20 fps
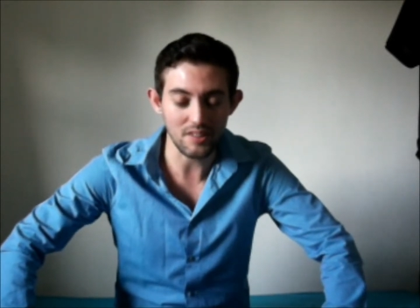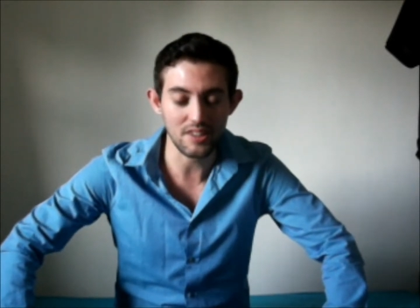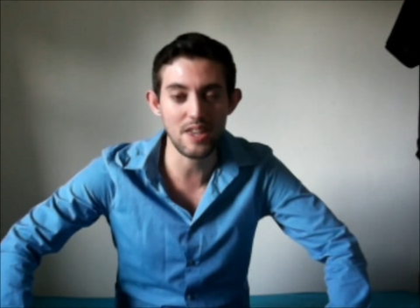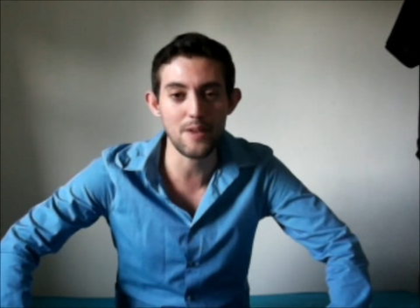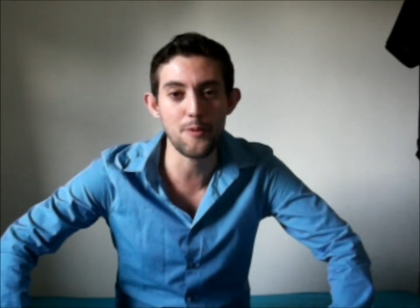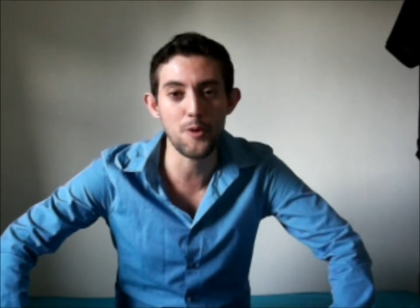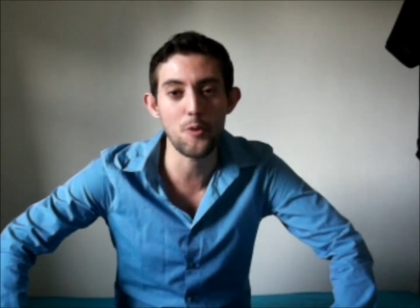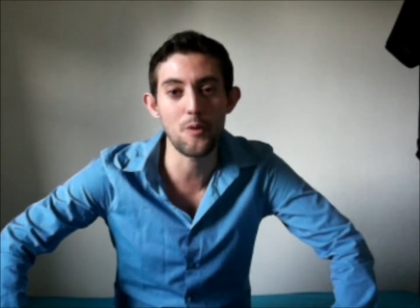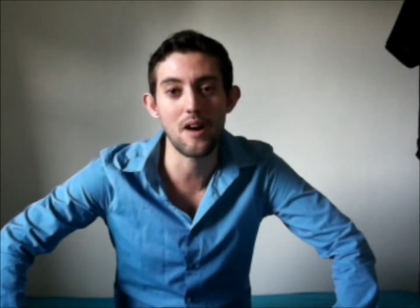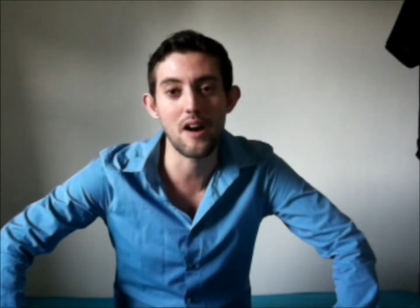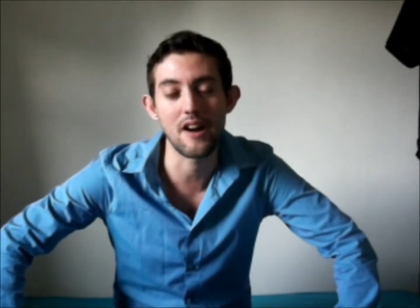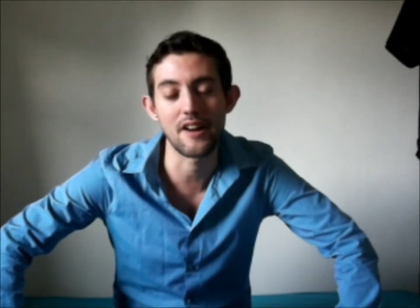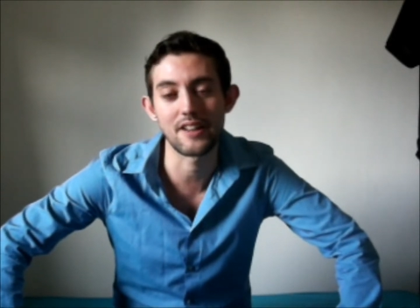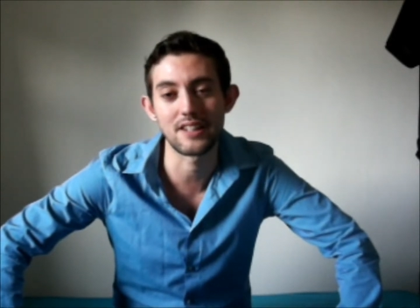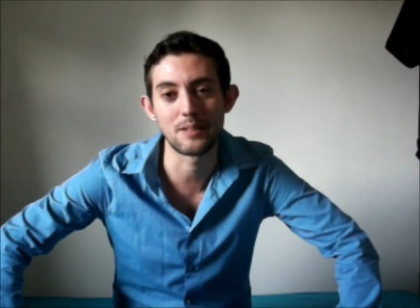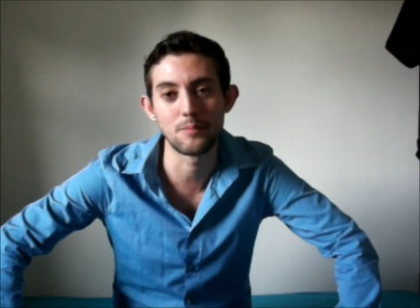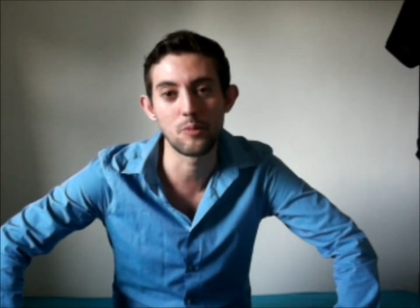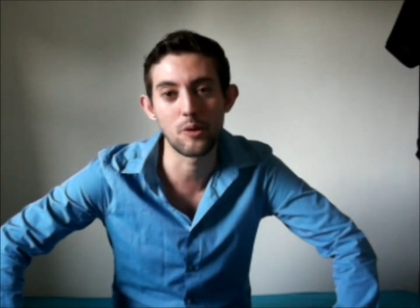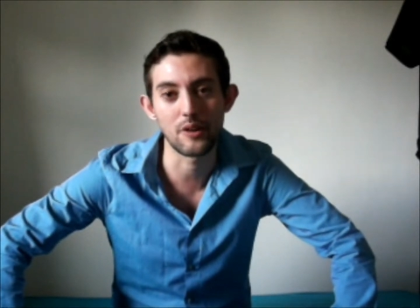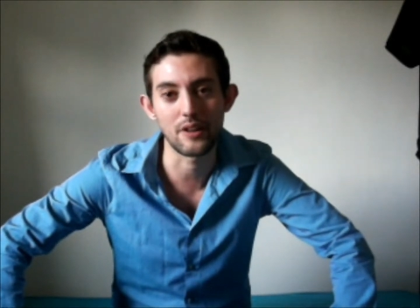give you a hug
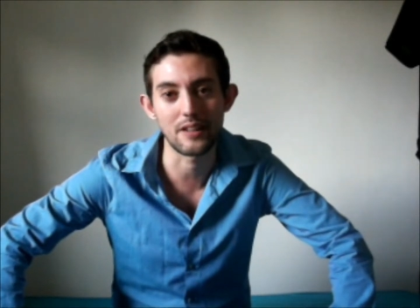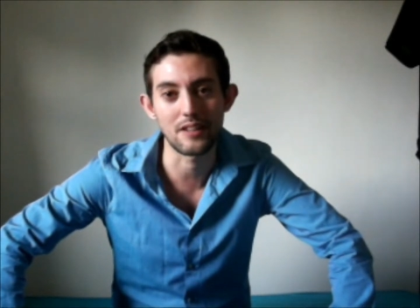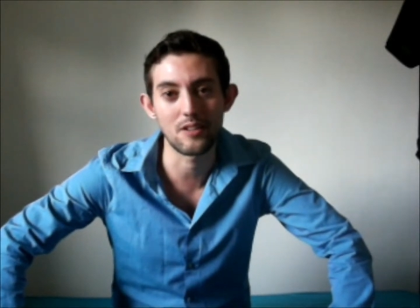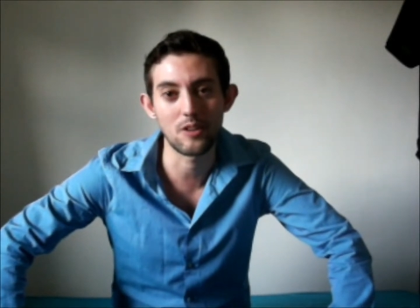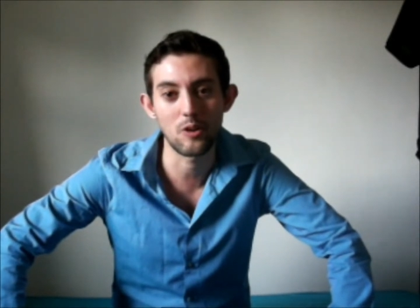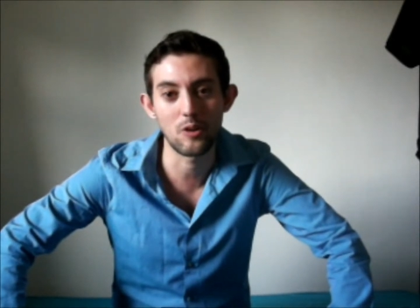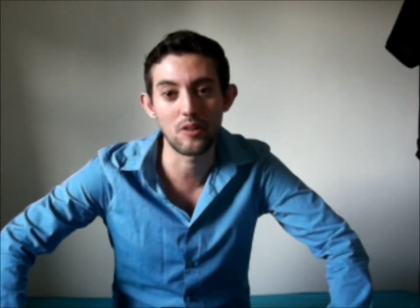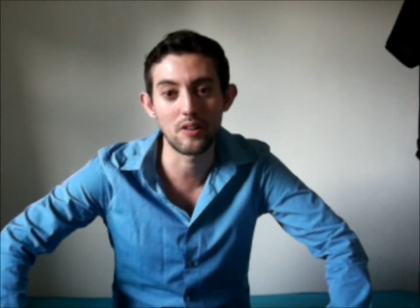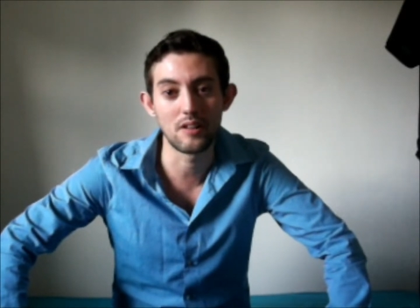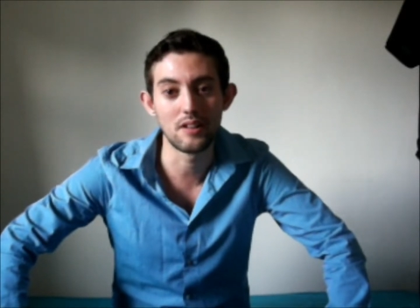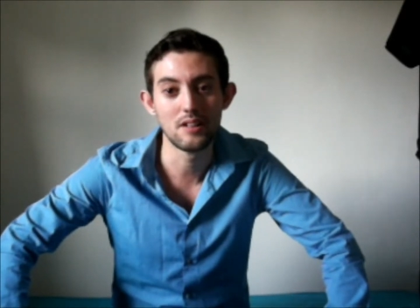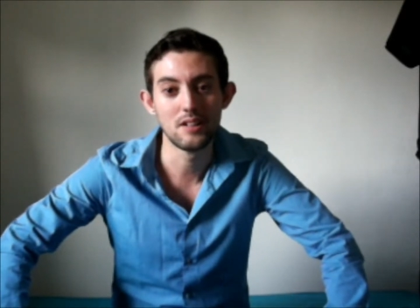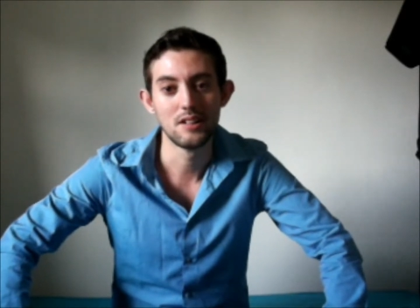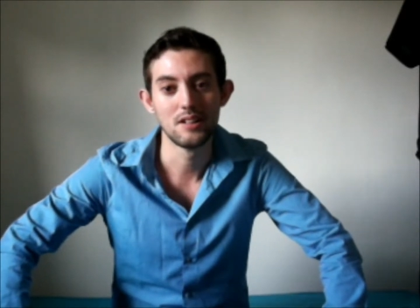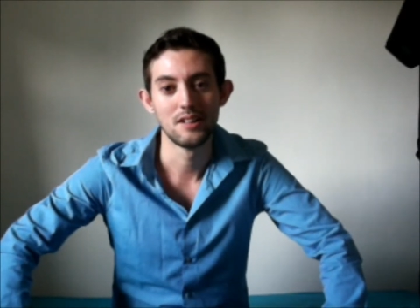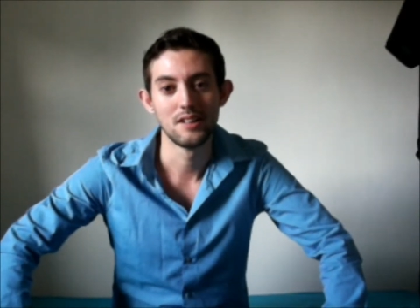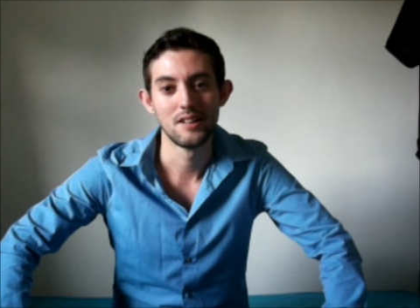in the morning or